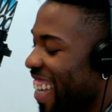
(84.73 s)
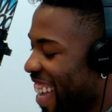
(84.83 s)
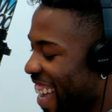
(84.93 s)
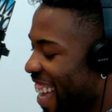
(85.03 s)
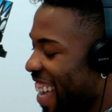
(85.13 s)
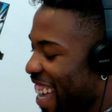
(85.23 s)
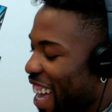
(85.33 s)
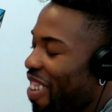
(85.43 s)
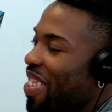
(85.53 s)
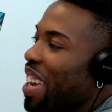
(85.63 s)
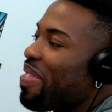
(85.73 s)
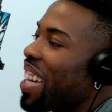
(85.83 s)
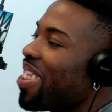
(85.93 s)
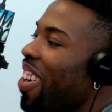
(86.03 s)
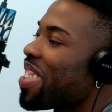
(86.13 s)
I'm going to give
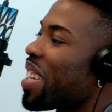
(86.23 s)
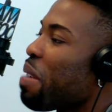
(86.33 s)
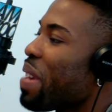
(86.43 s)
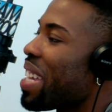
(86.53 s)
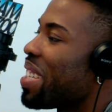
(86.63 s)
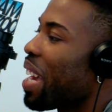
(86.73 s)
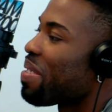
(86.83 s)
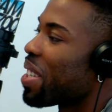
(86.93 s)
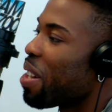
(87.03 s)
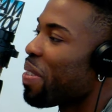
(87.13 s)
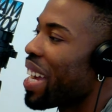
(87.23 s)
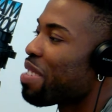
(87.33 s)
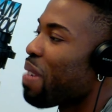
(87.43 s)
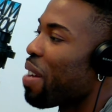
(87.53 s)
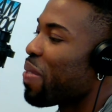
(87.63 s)
my thoughts on the NBA GM survey.
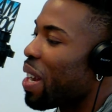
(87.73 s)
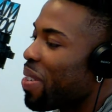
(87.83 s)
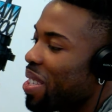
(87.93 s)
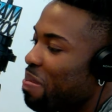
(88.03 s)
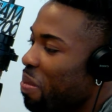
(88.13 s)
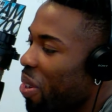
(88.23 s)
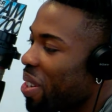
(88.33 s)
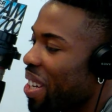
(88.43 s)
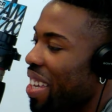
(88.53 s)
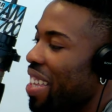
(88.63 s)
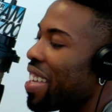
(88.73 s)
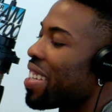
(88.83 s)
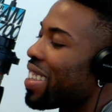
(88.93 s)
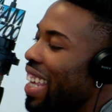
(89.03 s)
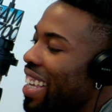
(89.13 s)
That's my favorite sport,
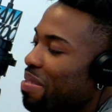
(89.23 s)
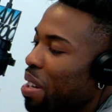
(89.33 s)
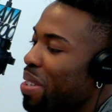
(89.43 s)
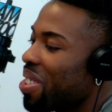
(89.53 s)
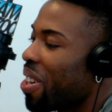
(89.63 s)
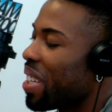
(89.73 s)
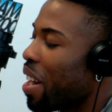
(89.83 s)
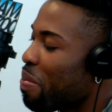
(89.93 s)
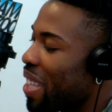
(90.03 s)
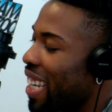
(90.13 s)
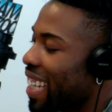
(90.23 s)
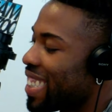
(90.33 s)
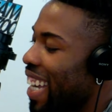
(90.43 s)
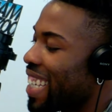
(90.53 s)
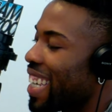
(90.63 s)
and league is about to be starting up in the
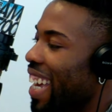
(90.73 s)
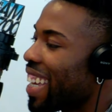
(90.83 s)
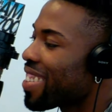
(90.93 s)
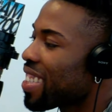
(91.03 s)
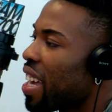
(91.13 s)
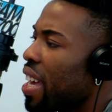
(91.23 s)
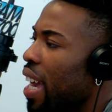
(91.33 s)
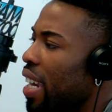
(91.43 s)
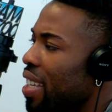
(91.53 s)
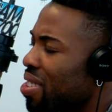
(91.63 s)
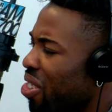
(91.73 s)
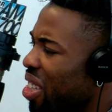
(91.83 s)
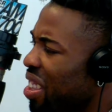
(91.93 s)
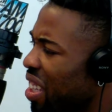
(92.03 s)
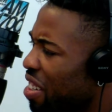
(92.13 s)
next 10 days. And then
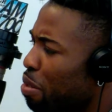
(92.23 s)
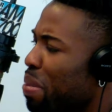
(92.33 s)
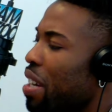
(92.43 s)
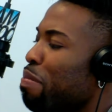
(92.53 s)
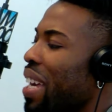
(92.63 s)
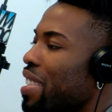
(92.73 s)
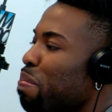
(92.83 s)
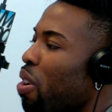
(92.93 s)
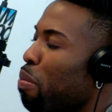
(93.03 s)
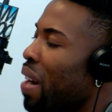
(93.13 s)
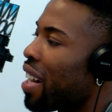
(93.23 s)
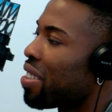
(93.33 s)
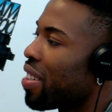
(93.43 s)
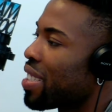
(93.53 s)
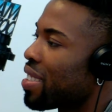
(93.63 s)
talk a little bit of baseball,
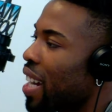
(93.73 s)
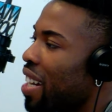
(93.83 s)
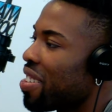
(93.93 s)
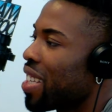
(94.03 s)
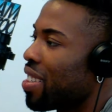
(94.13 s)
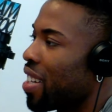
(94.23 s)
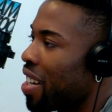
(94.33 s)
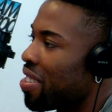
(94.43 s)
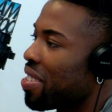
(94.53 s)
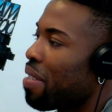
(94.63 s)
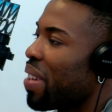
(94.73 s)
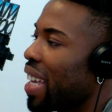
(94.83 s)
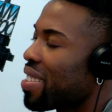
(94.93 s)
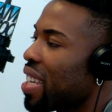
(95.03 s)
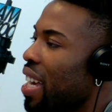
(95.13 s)
Padres and Dodgers, as the Dodgers
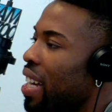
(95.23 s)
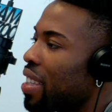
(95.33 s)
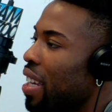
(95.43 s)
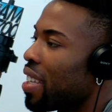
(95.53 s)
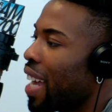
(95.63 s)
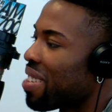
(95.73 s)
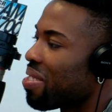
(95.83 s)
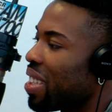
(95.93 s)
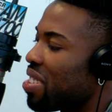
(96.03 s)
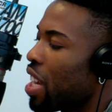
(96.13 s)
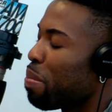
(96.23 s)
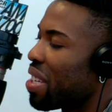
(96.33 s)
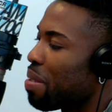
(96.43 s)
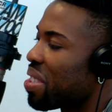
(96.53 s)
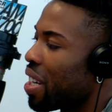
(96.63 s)
advance to the National League
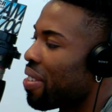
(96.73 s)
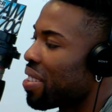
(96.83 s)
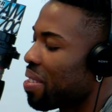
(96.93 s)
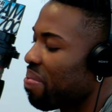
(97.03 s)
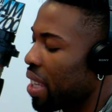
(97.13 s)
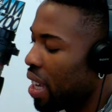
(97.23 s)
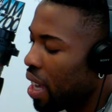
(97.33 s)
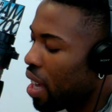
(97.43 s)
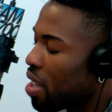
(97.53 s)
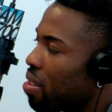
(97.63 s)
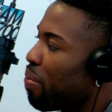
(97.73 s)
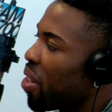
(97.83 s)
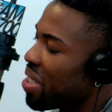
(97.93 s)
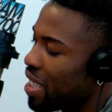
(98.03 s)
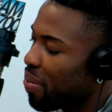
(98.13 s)
Championship Series. So
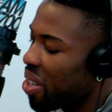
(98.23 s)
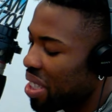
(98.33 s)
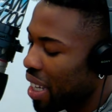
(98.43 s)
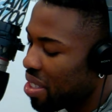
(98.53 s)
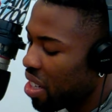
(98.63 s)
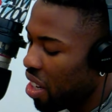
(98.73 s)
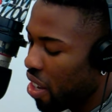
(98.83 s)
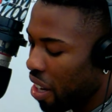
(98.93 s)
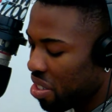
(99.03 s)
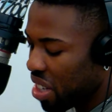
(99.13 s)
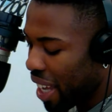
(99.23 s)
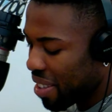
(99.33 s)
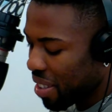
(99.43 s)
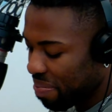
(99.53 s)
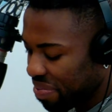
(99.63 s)
first things first, to get to the New York
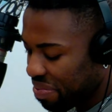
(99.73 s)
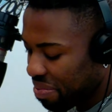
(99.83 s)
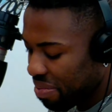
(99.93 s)
Jets.